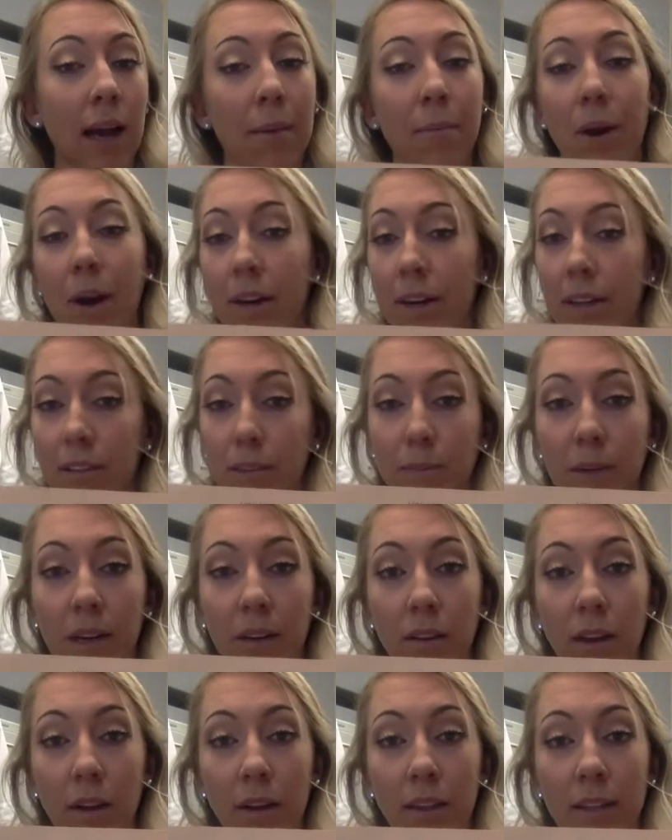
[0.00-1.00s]
I'm not going to spend
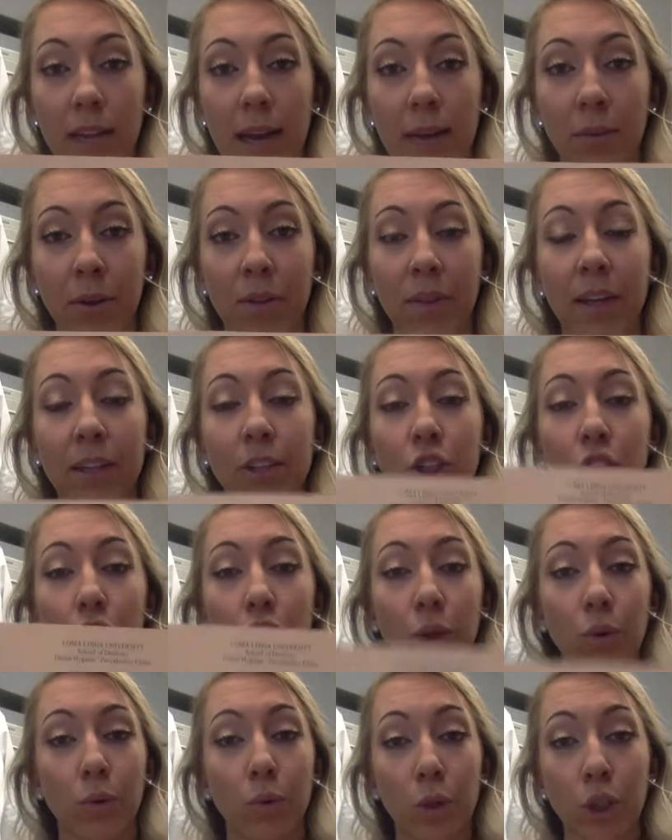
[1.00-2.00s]
a lot of time on this.
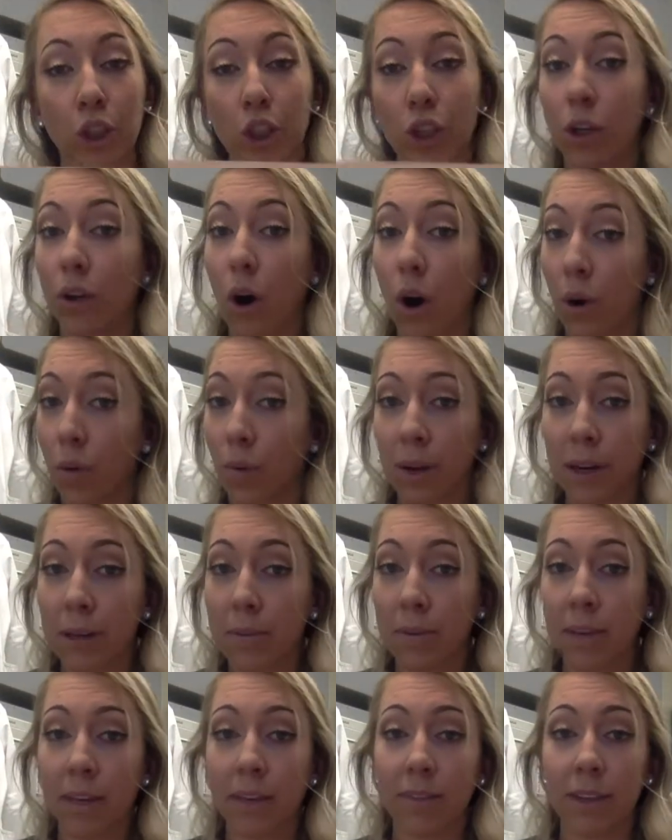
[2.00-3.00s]
You should already
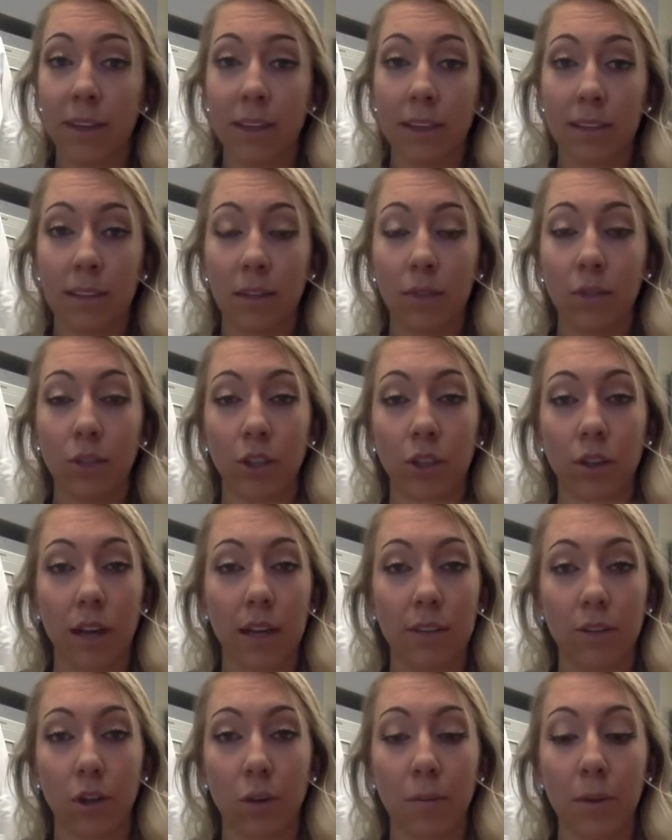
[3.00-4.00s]
be giving this out to your
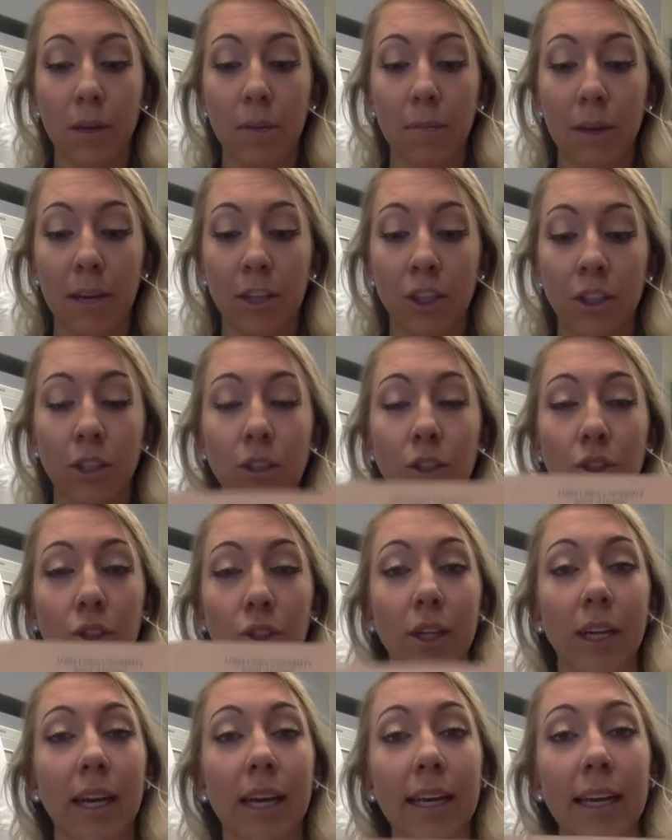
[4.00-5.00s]
SRP patients. You're
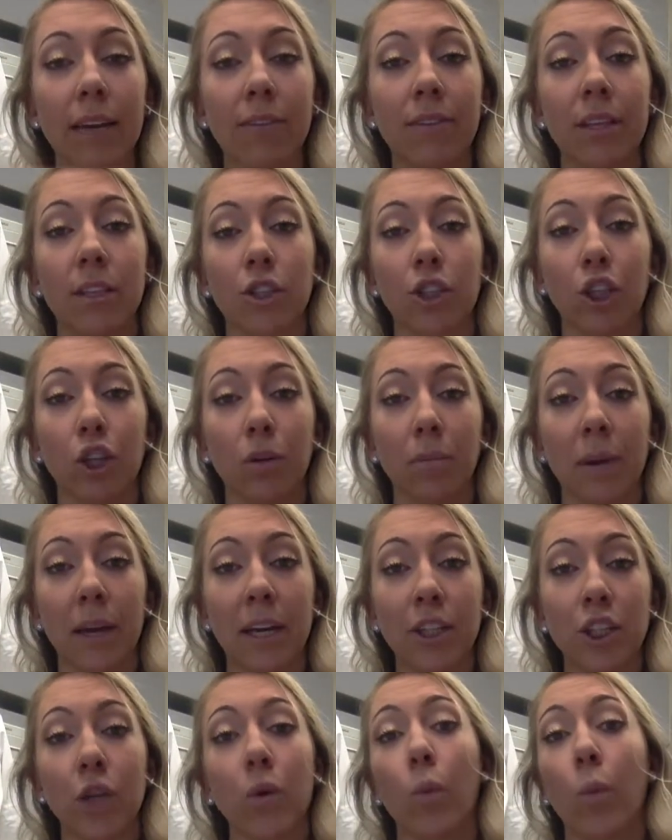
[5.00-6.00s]
going to give this to your
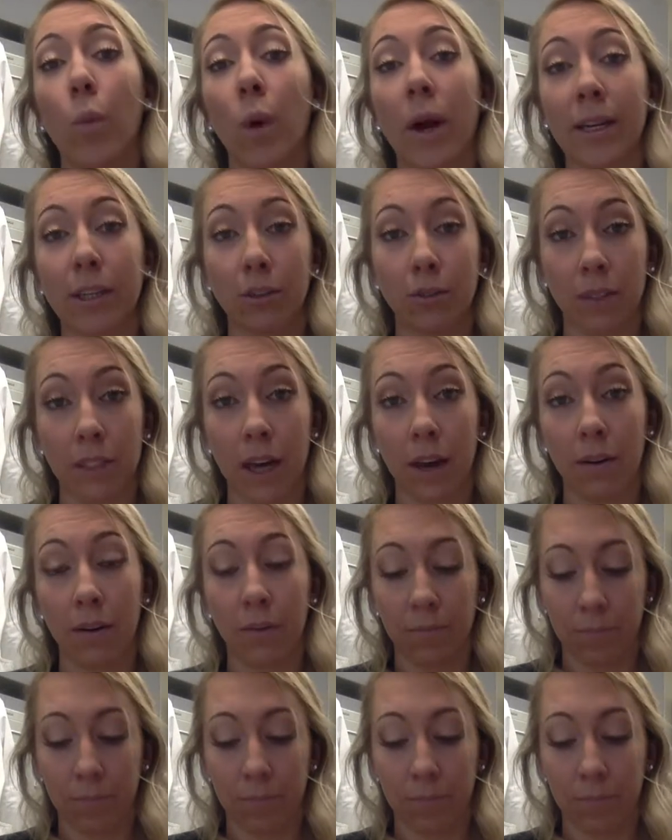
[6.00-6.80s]
patient when you're done.